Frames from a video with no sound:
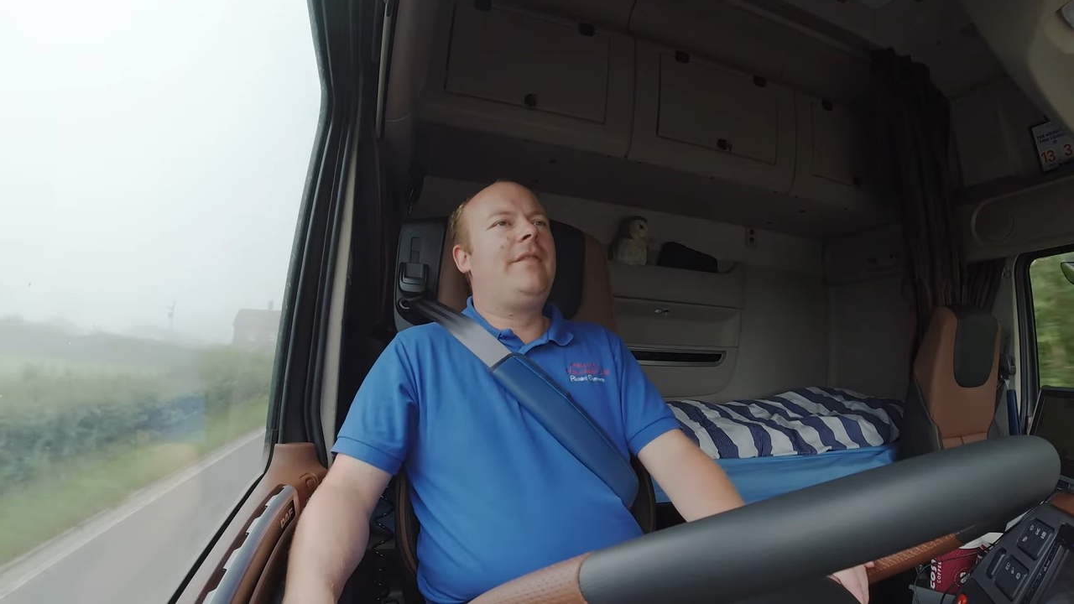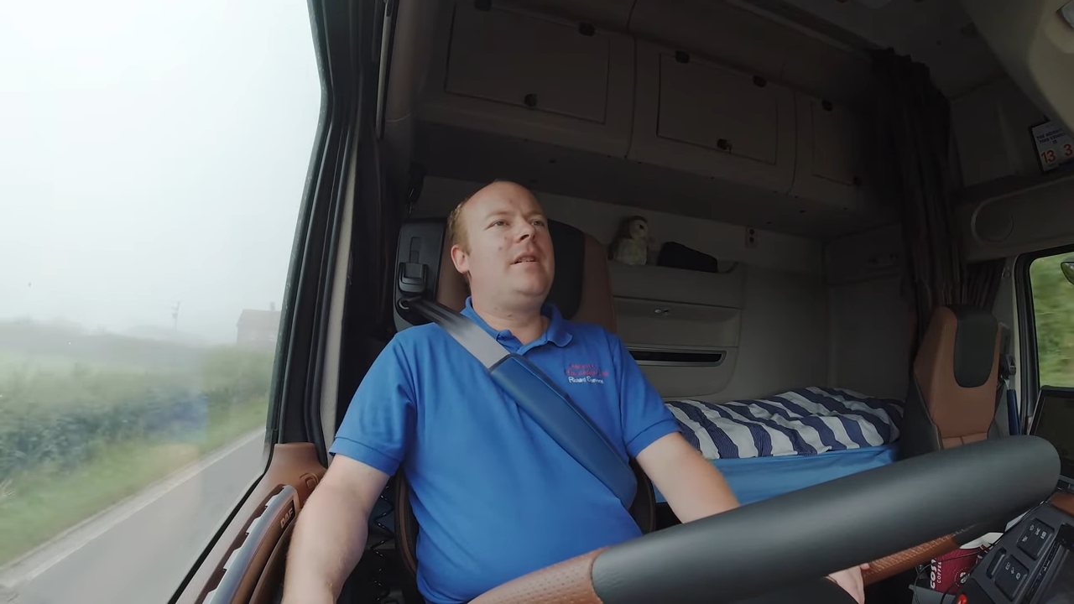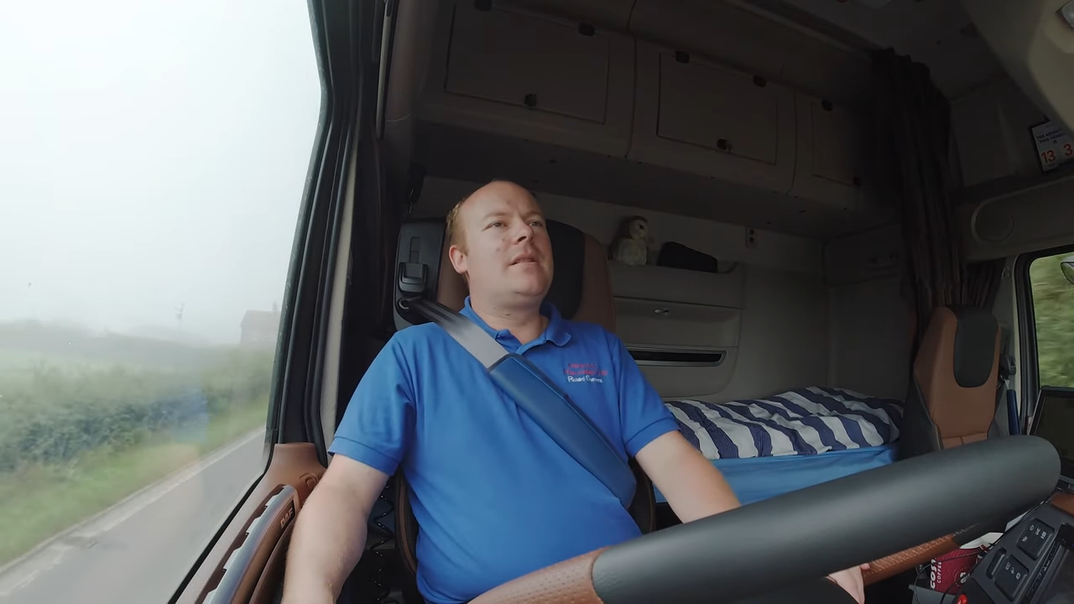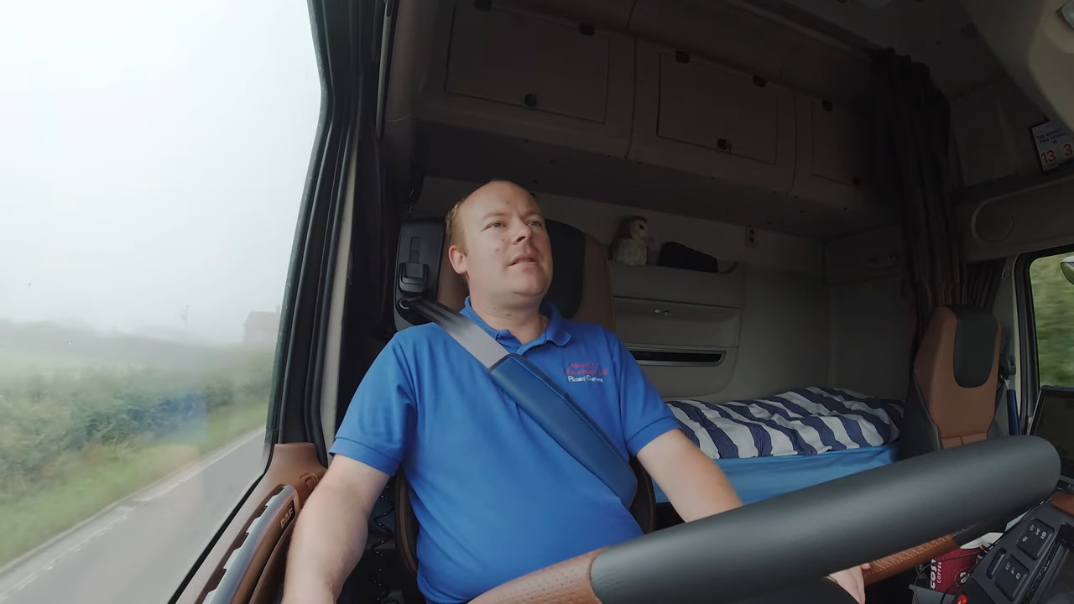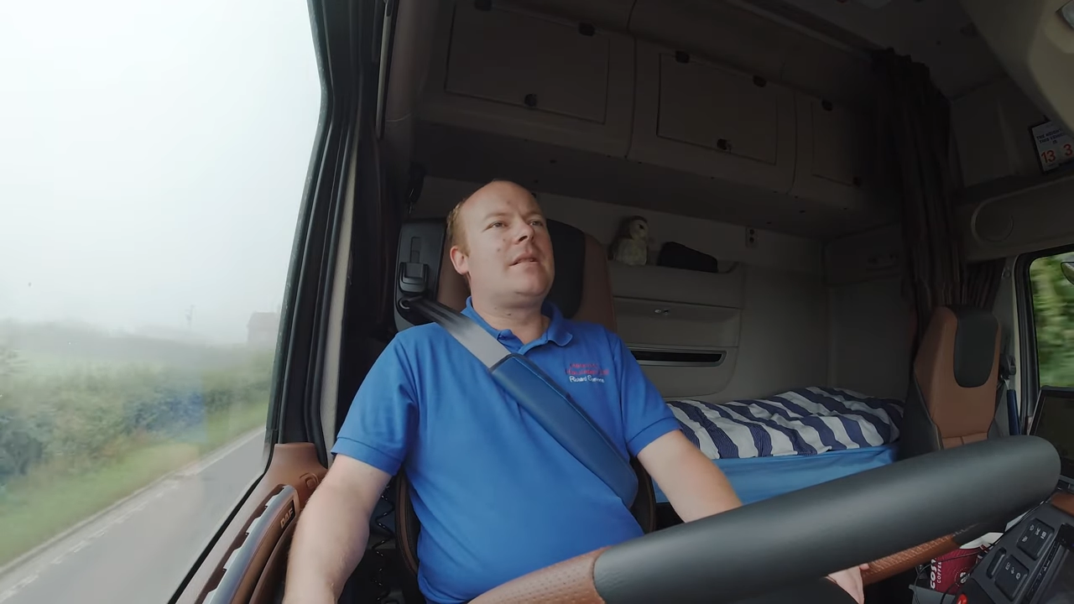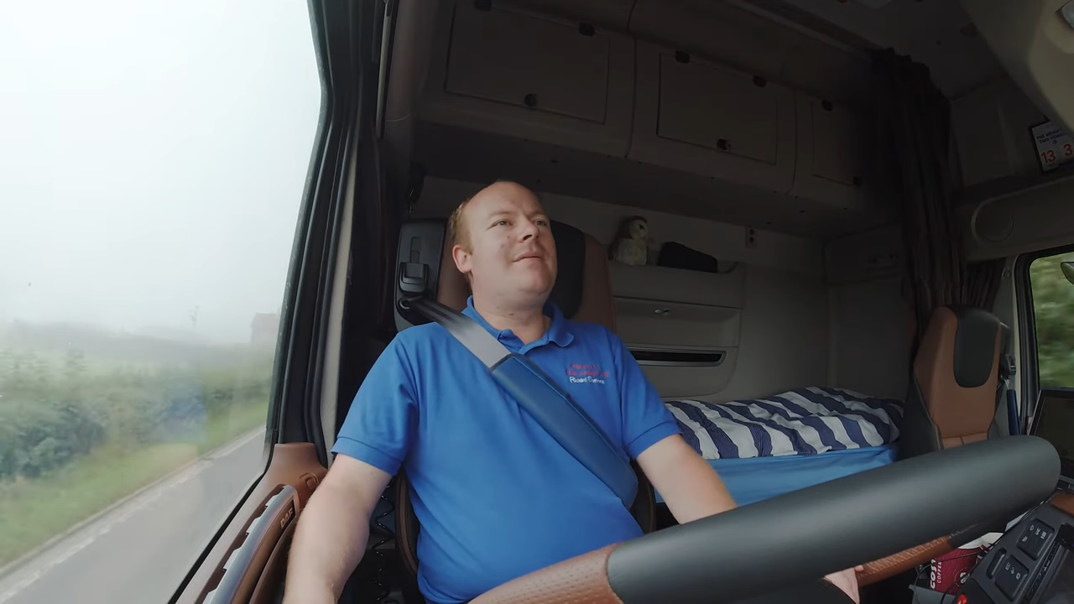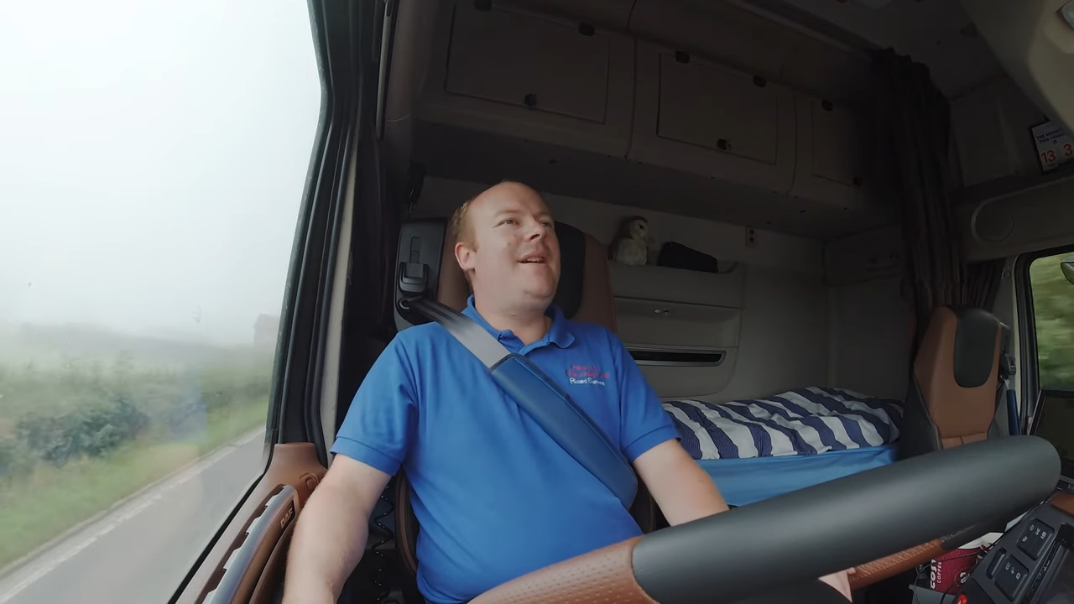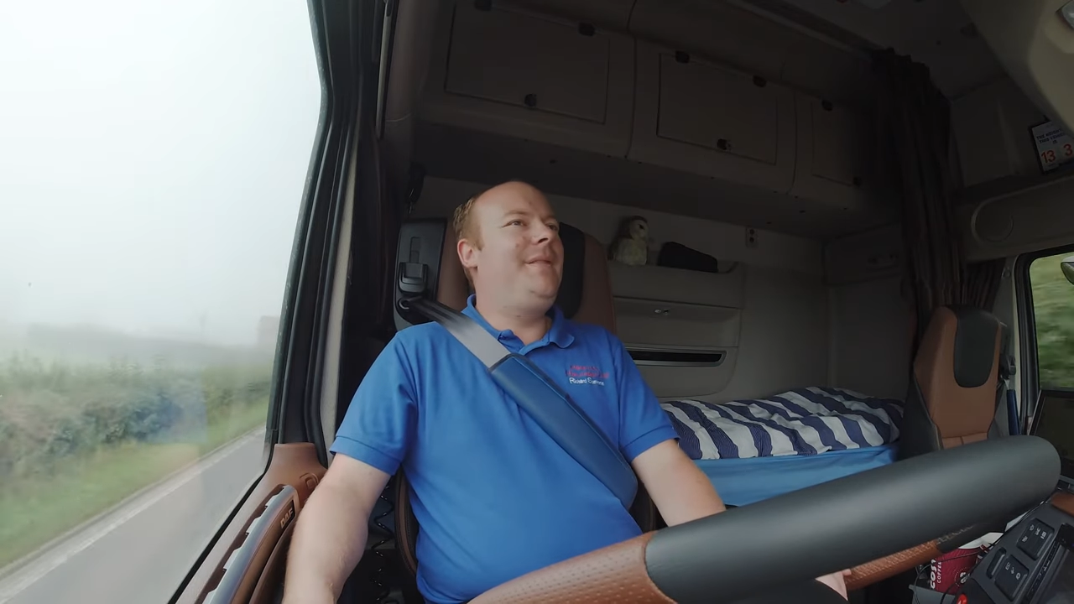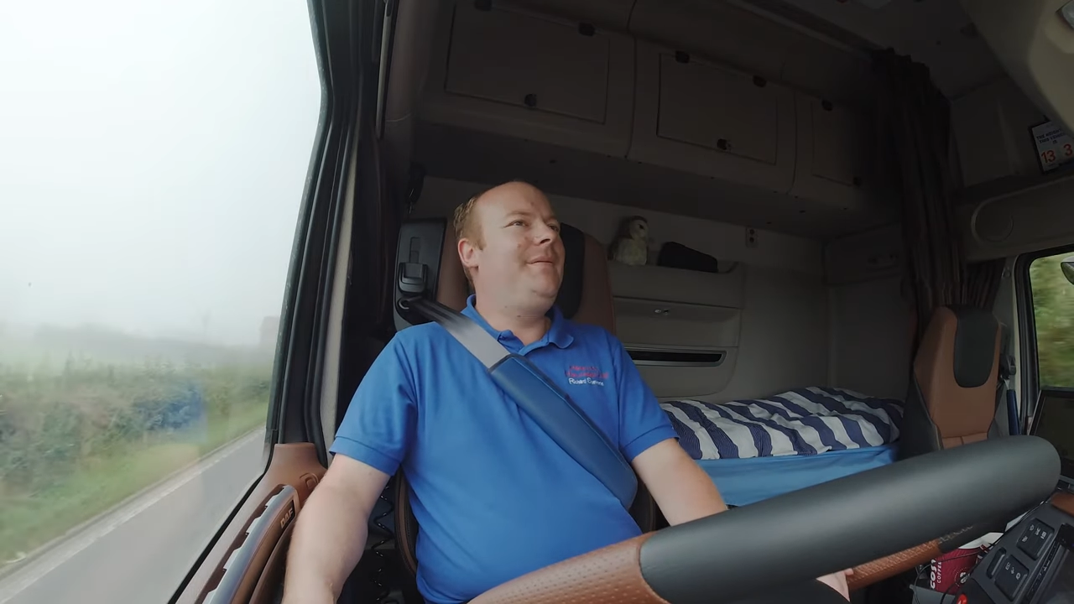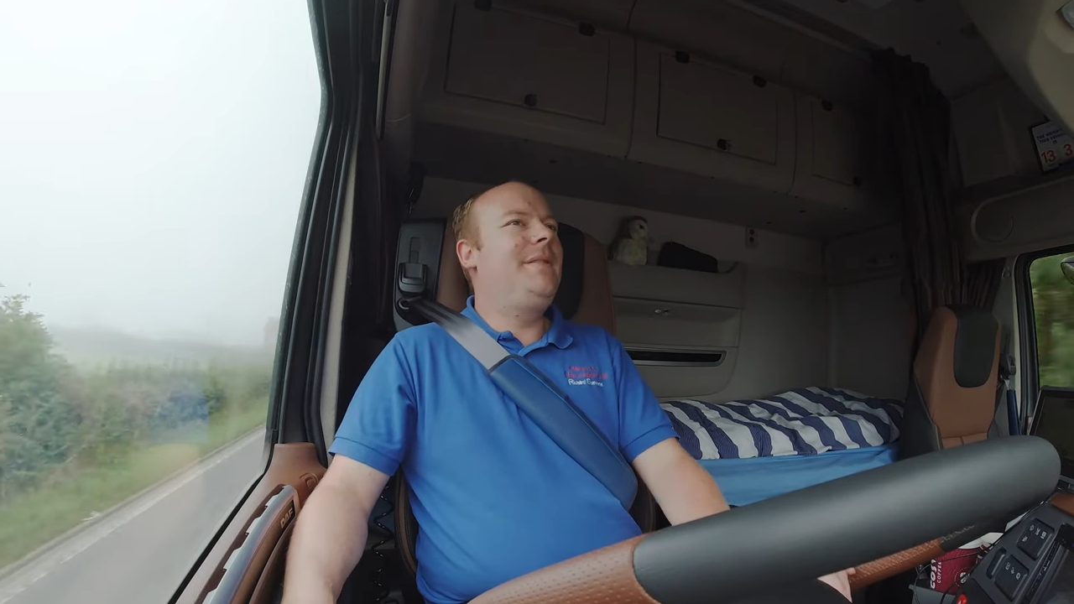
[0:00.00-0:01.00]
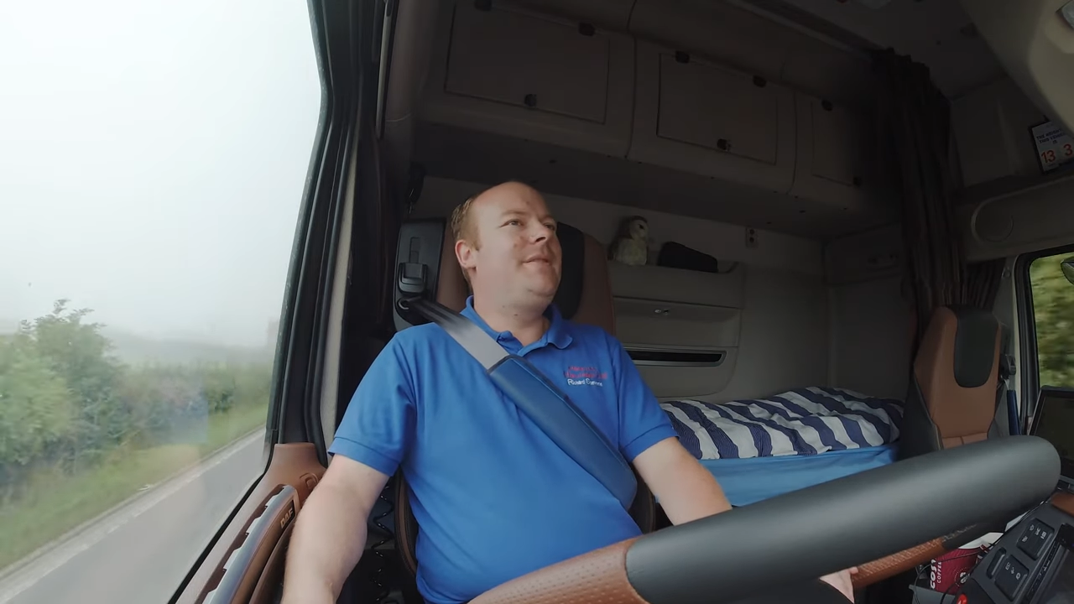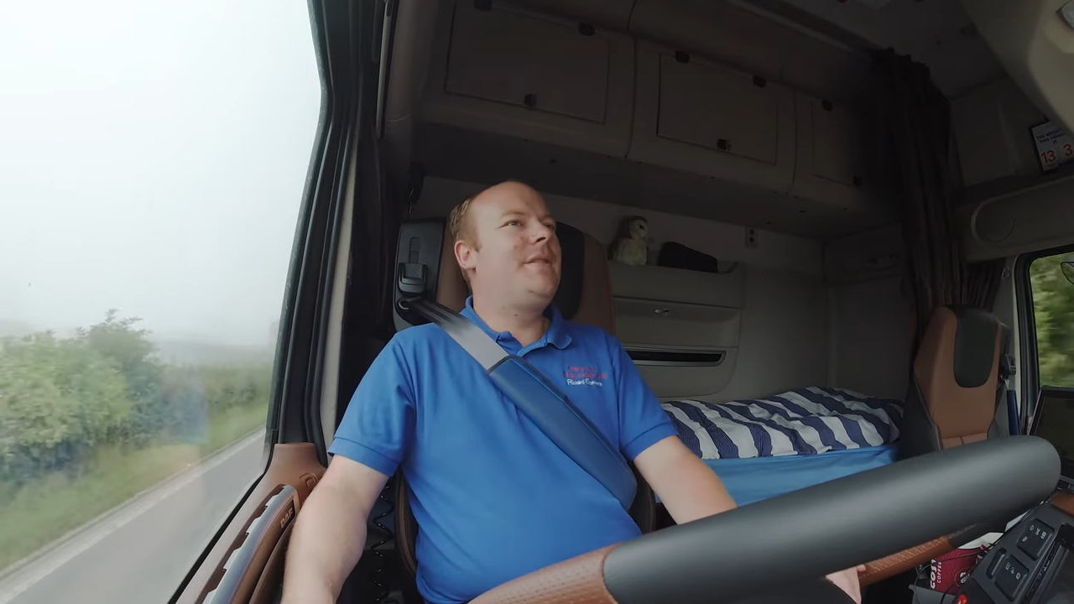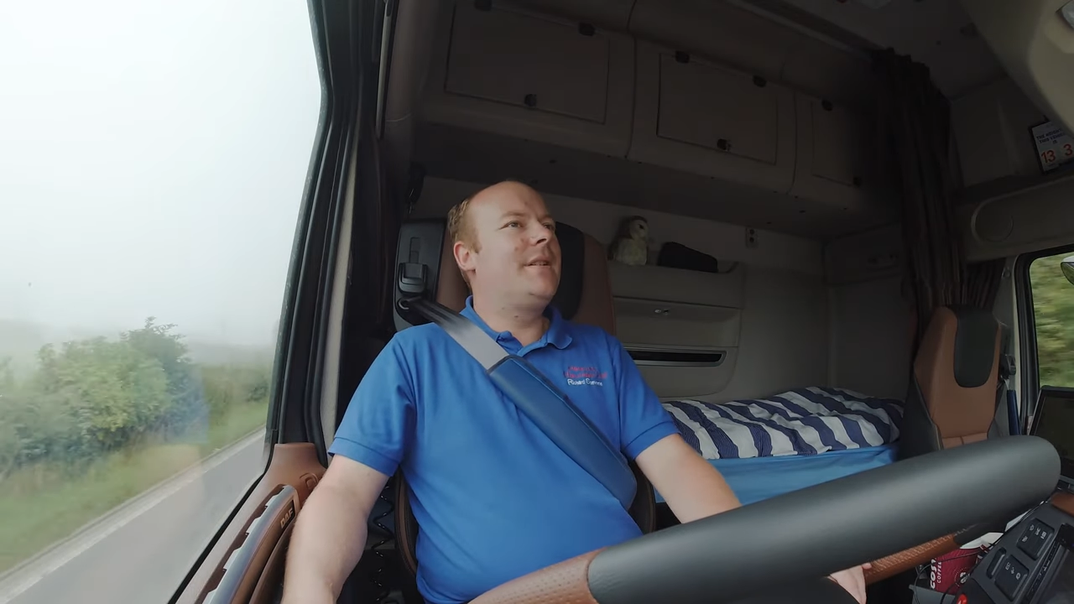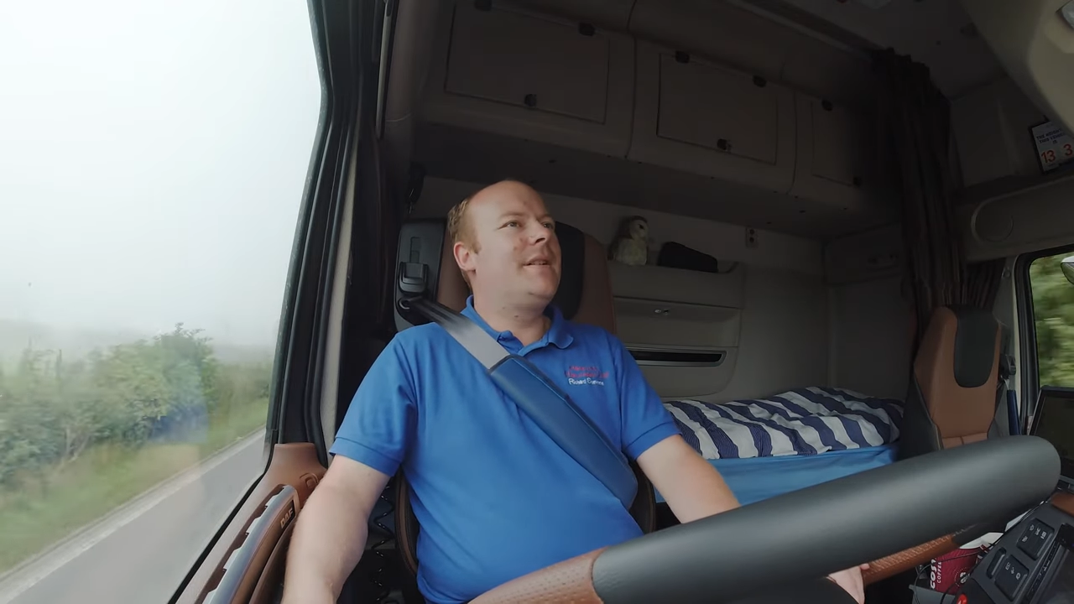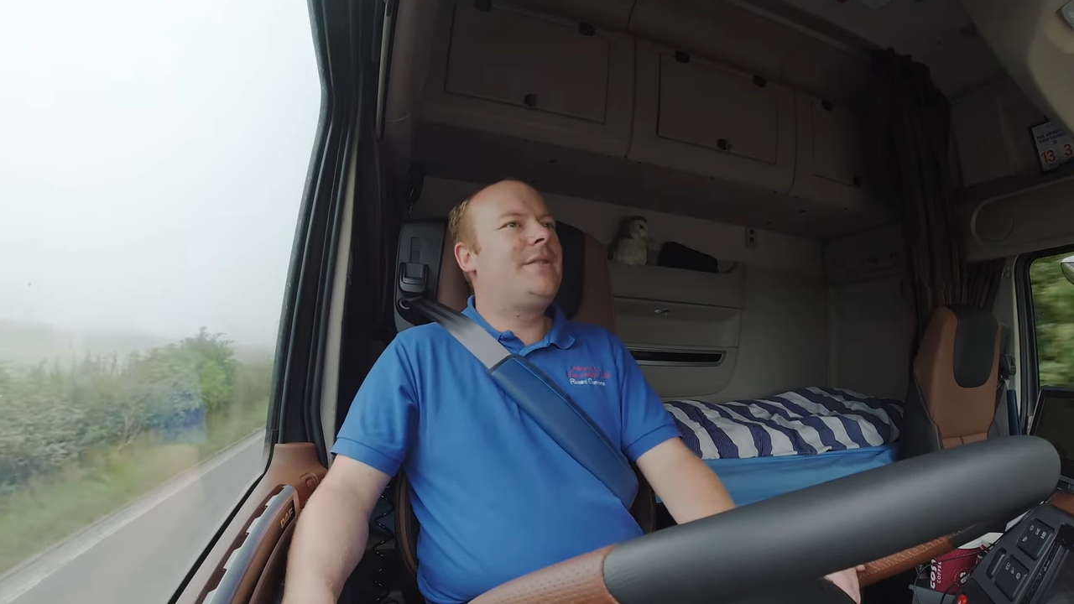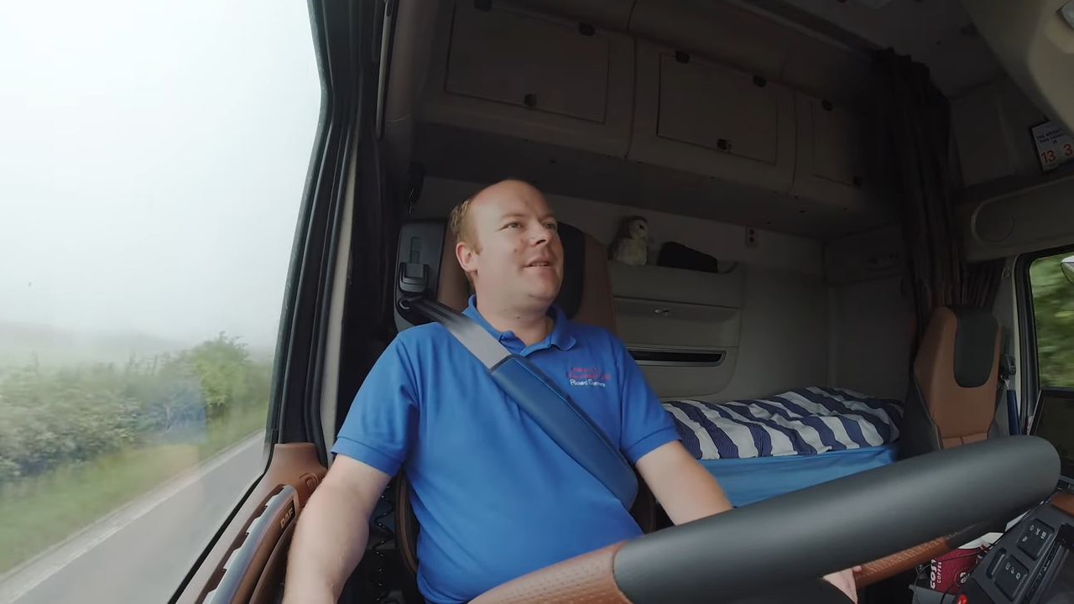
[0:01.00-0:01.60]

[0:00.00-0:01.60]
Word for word: first look around the truck at